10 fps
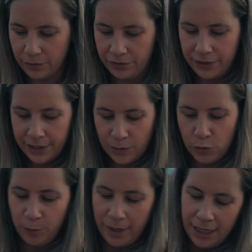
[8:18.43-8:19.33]
with this
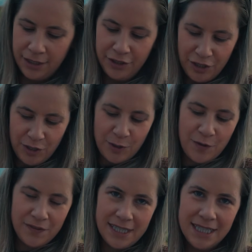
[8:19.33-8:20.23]
whole pile
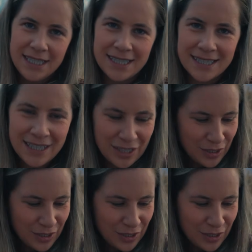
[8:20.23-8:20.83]
of seeds.